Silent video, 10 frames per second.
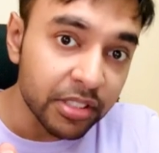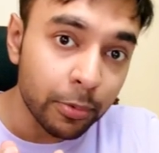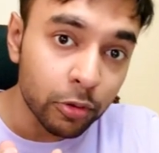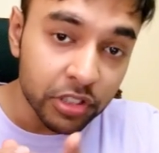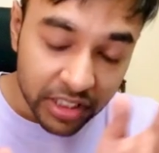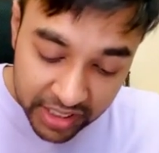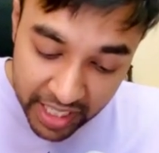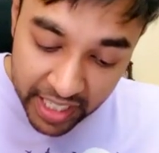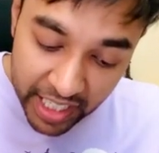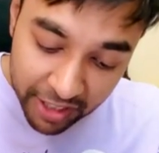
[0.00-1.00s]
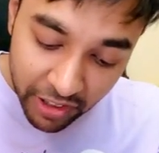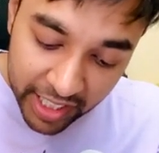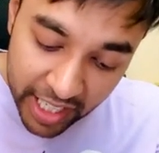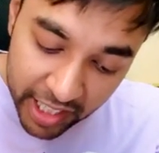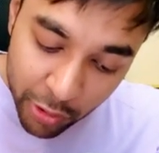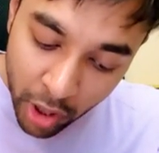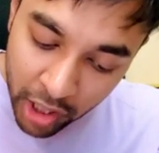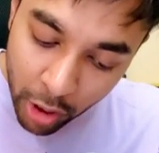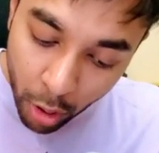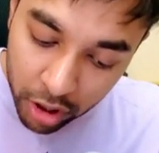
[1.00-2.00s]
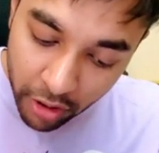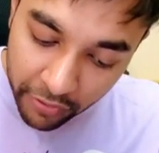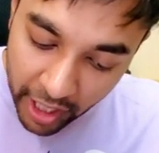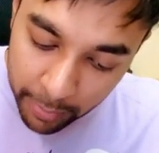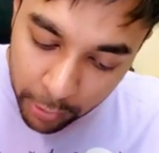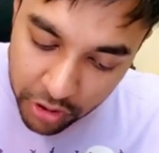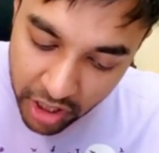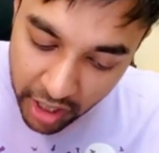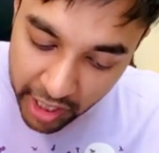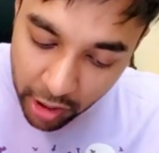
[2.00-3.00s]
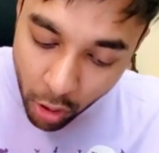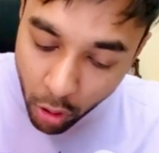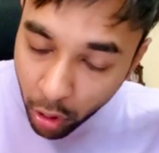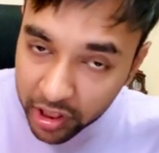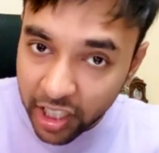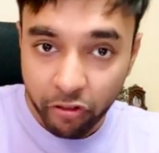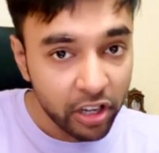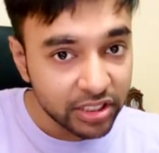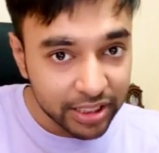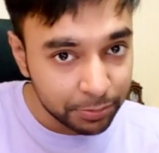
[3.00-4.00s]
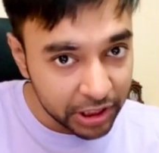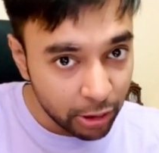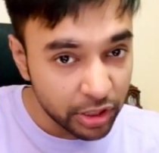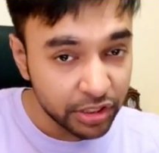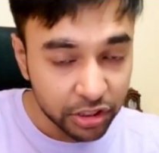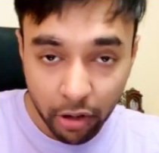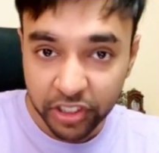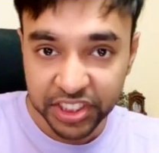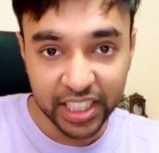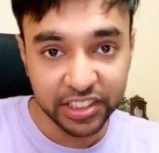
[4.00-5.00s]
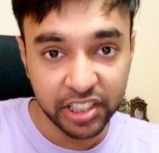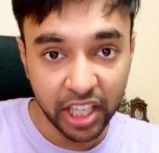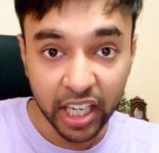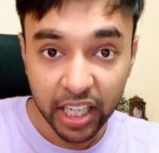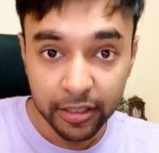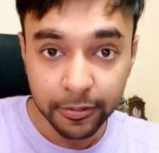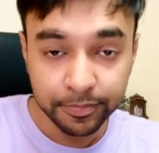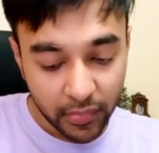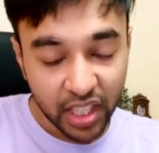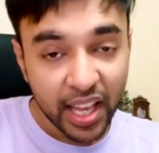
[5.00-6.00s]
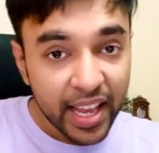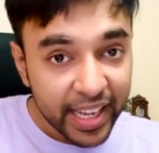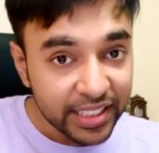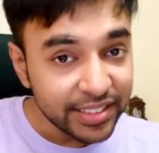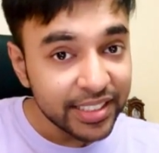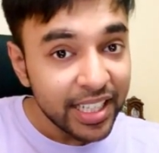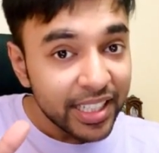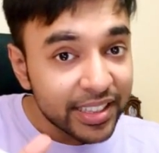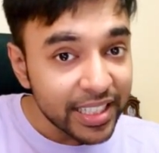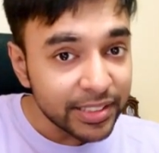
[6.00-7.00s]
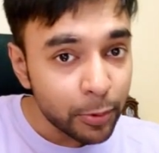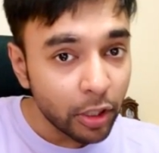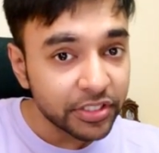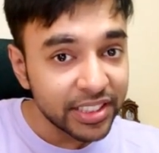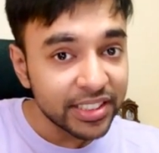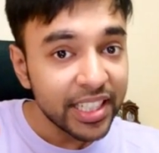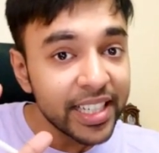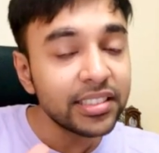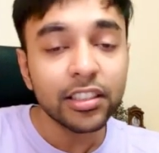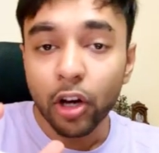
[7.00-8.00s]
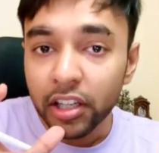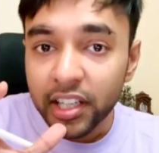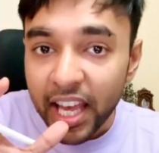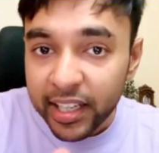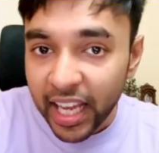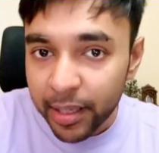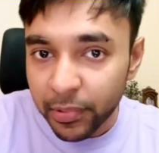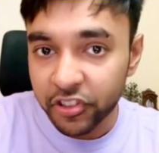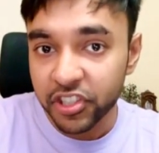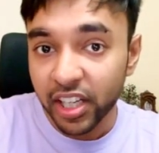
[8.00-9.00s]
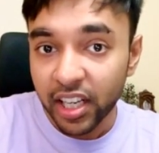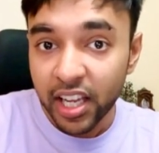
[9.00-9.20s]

approach is it will take you a lot of time to generate all the different subsequences of a single string. Hence, this process is not time efficient